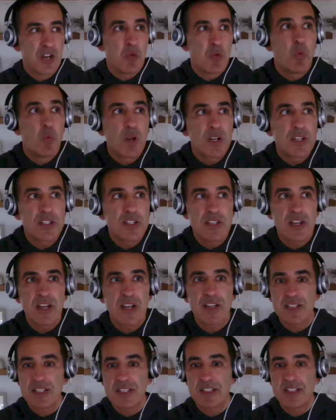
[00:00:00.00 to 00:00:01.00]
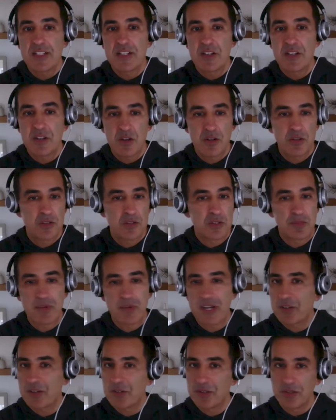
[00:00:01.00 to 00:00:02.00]
One does not need to know
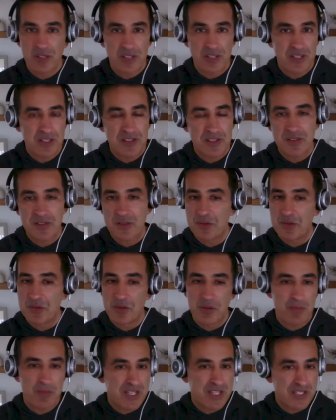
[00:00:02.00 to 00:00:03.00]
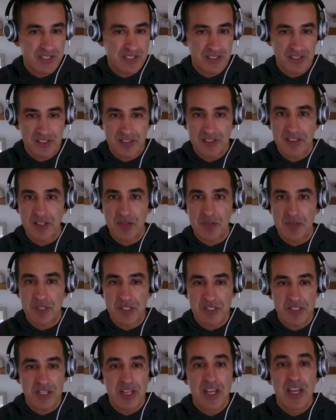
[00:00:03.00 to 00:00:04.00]
about holons or mycelial
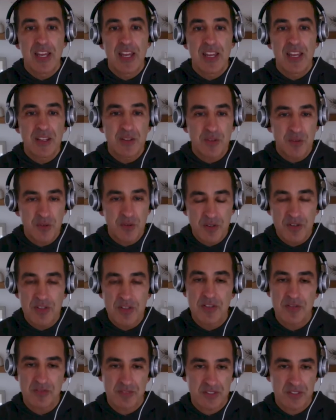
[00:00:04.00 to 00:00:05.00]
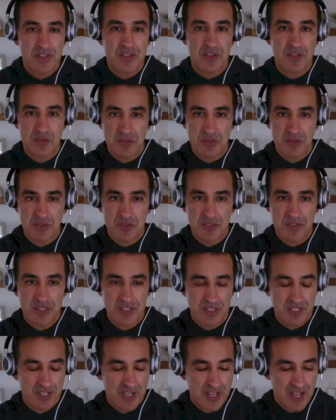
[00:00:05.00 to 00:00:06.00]
networks in order to feel the truth of
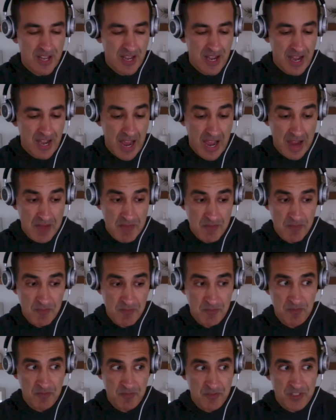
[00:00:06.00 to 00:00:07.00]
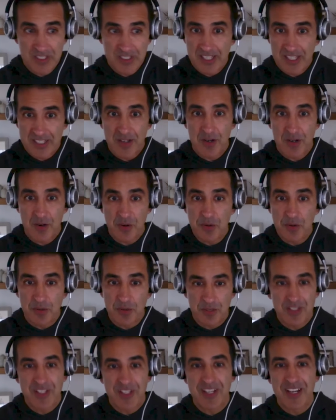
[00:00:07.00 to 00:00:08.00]
it. I feel like a whole.
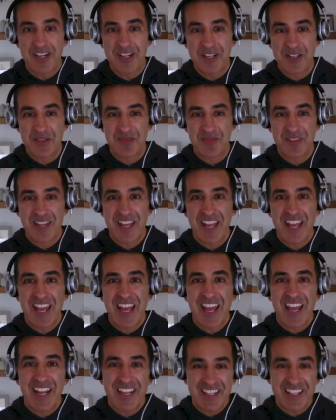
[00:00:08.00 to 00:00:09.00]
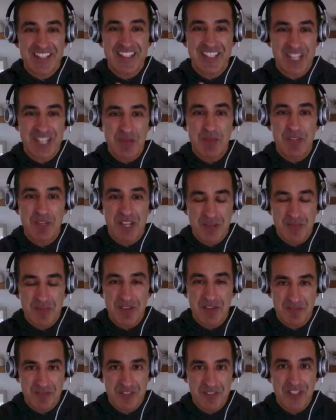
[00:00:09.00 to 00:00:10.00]
And at the same time, I
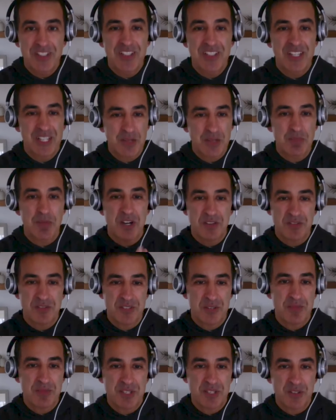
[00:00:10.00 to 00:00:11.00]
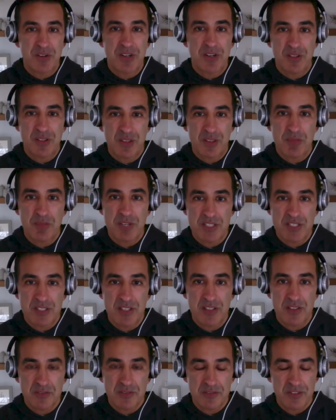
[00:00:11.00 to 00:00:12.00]
feel like a part of something greater than
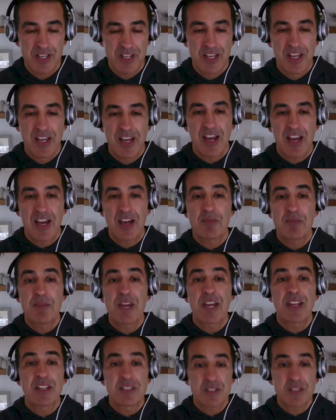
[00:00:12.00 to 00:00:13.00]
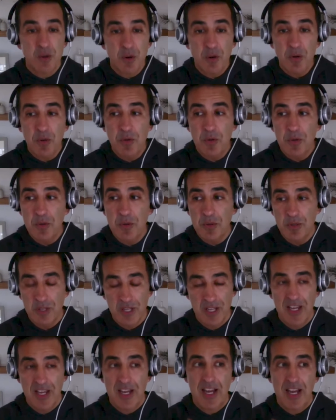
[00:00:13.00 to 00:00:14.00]
myself. And as a whole,
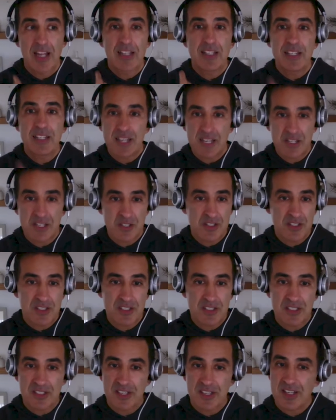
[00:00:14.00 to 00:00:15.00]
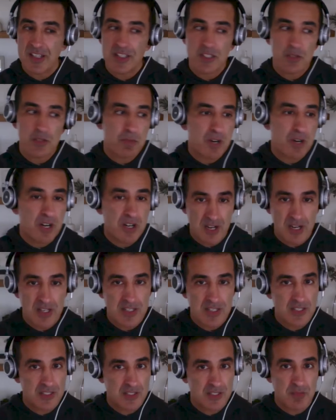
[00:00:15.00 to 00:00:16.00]
I need agency. And as a part, I
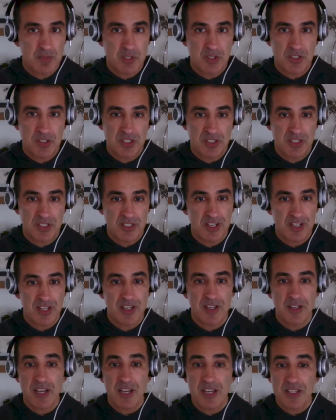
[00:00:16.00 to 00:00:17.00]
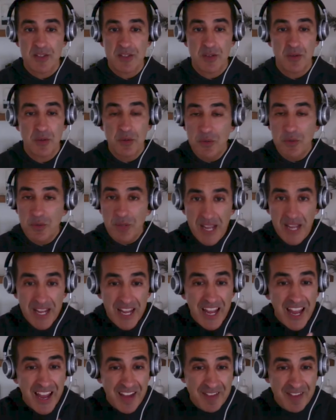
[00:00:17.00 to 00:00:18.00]
need communion. As a whole, I
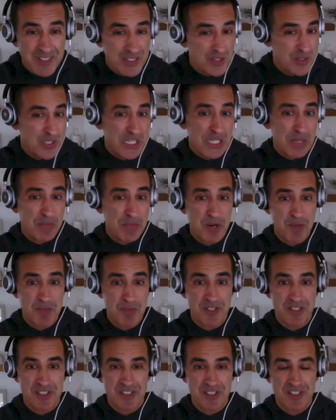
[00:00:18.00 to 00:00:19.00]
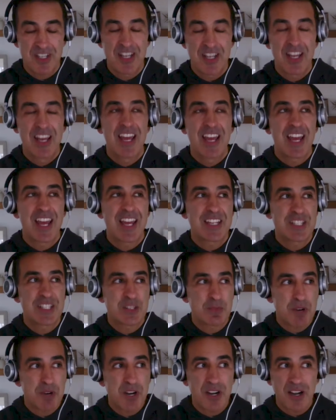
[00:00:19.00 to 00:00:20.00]
have a unique purpose. And as a
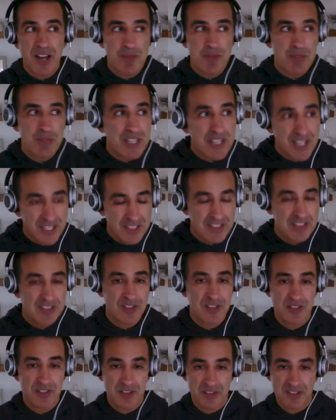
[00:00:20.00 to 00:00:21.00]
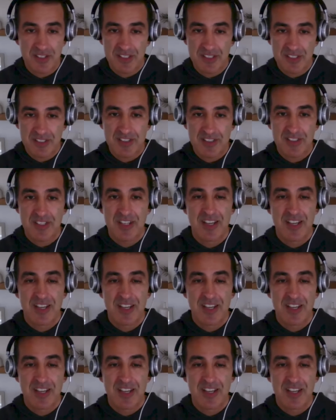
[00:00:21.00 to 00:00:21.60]
part, I'm connected to all things.